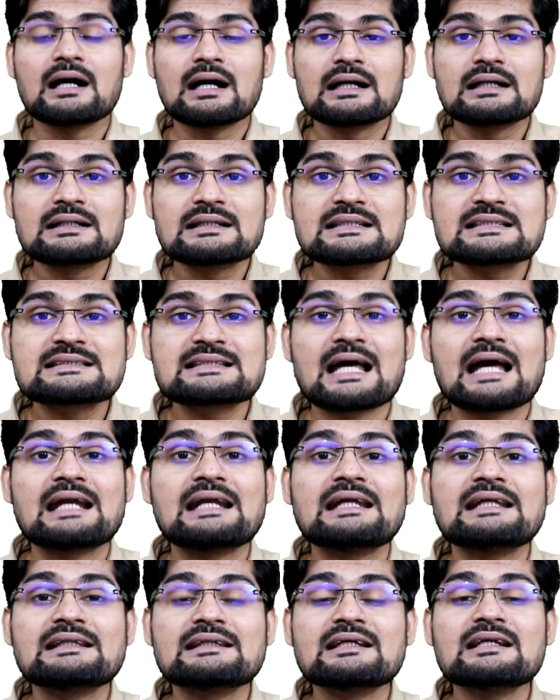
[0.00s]

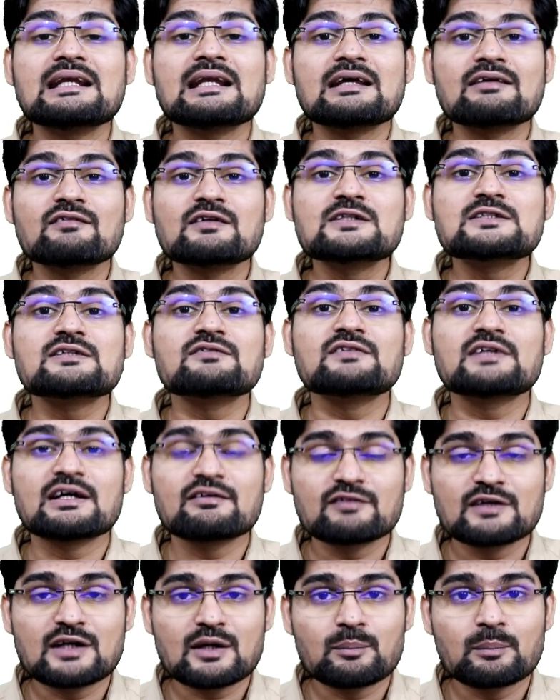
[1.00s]
understanding the levels of
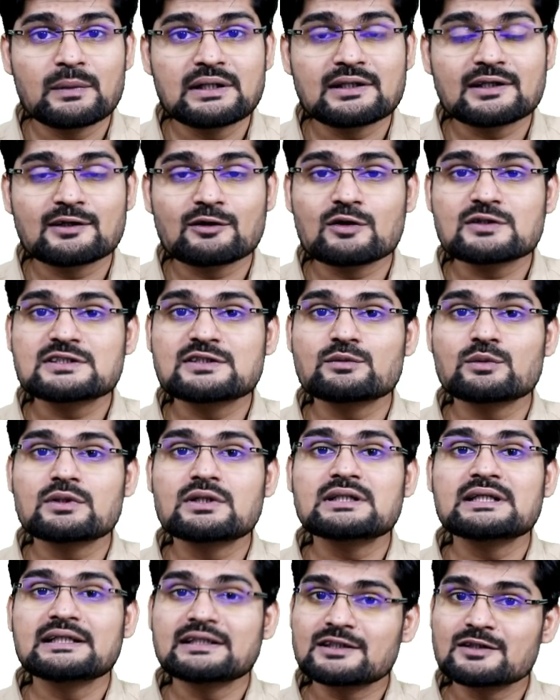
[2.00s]
development across the
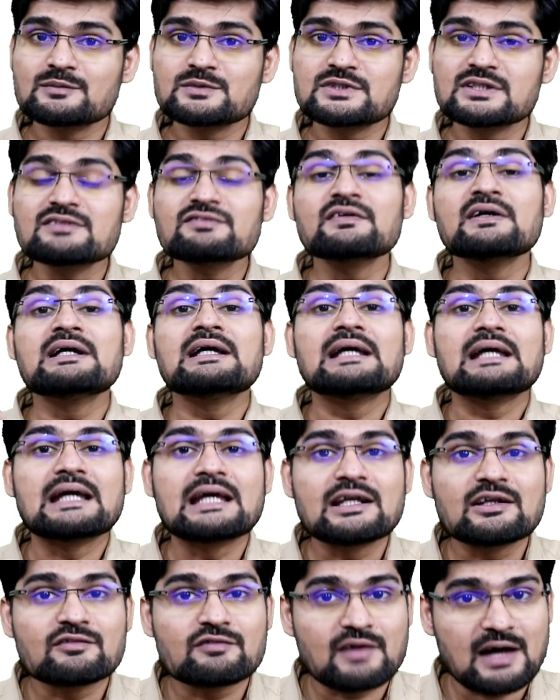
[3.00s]
world in terms of
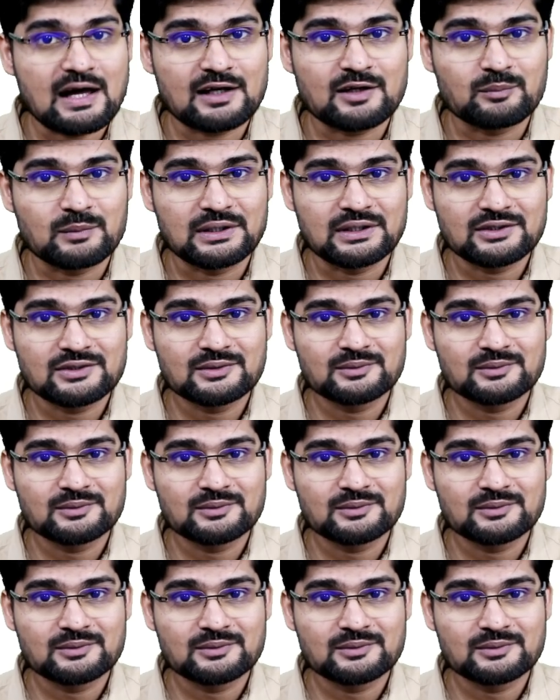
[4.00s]
environment